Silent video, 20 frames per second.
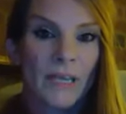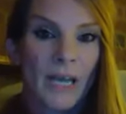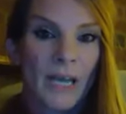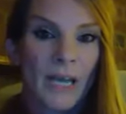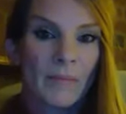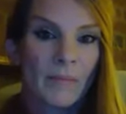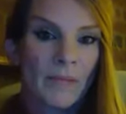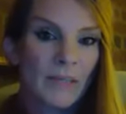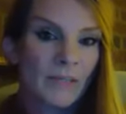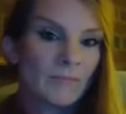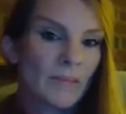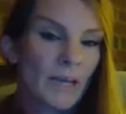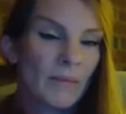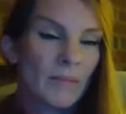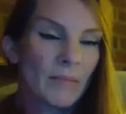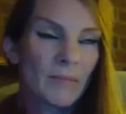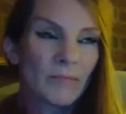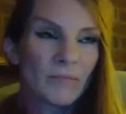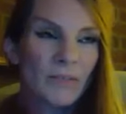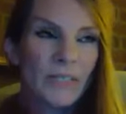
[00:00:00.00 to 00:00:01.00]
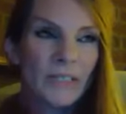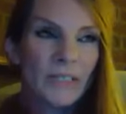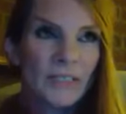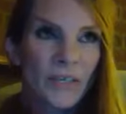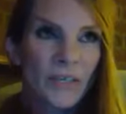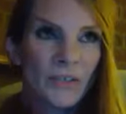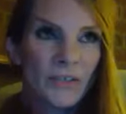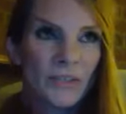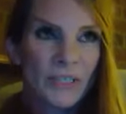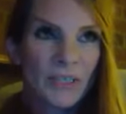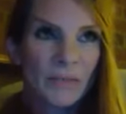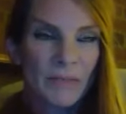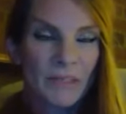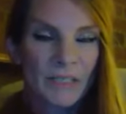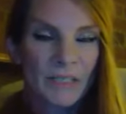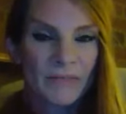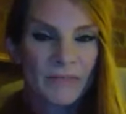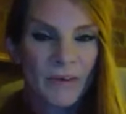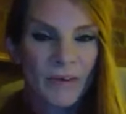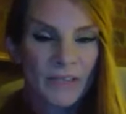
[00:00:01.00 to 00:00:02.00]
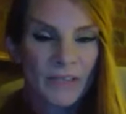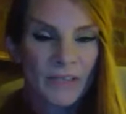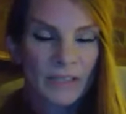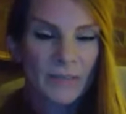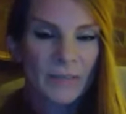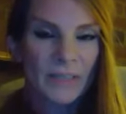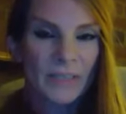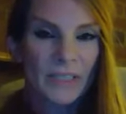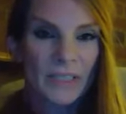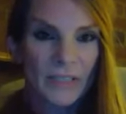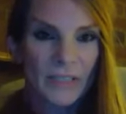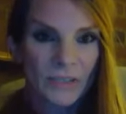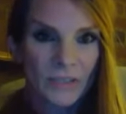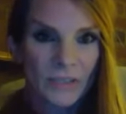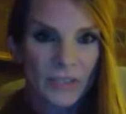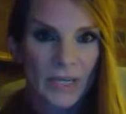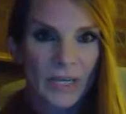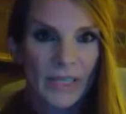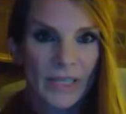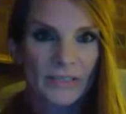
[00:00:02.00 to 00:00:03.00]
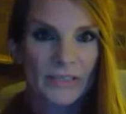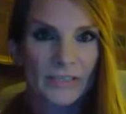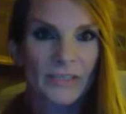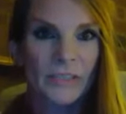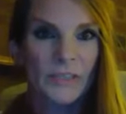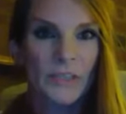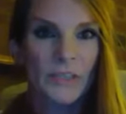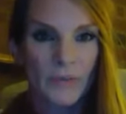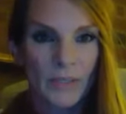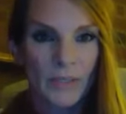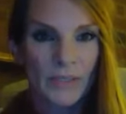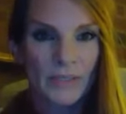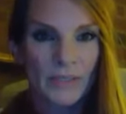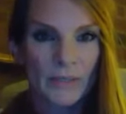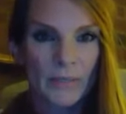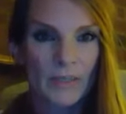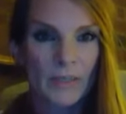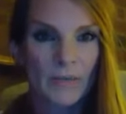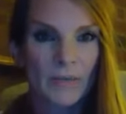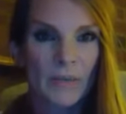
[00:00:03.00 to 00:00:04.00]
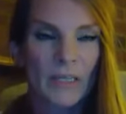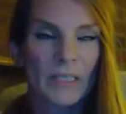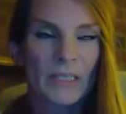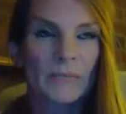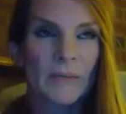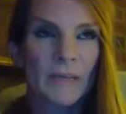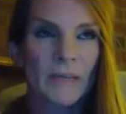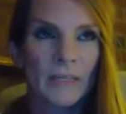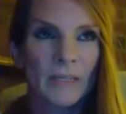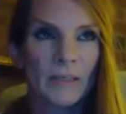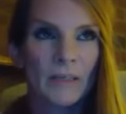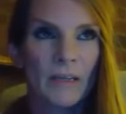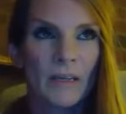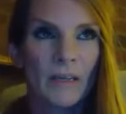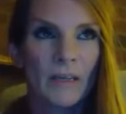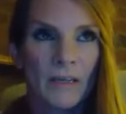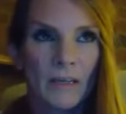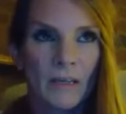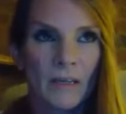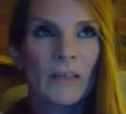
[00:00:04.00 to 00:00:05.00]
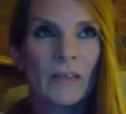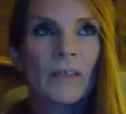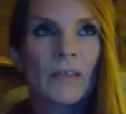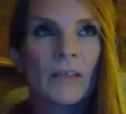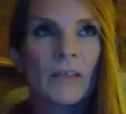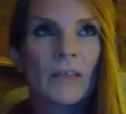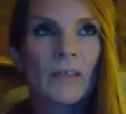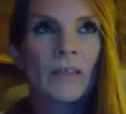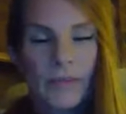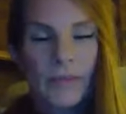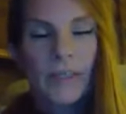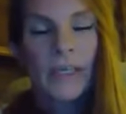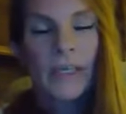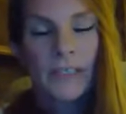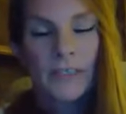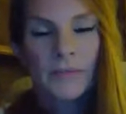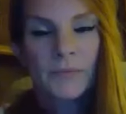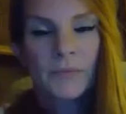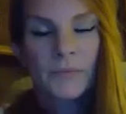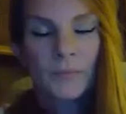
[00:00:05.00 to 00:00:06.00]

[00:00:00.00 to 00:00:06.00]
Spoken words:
I mean, I've been researching it, but as far as the petition and actually doing something about it, it's been a little over a year.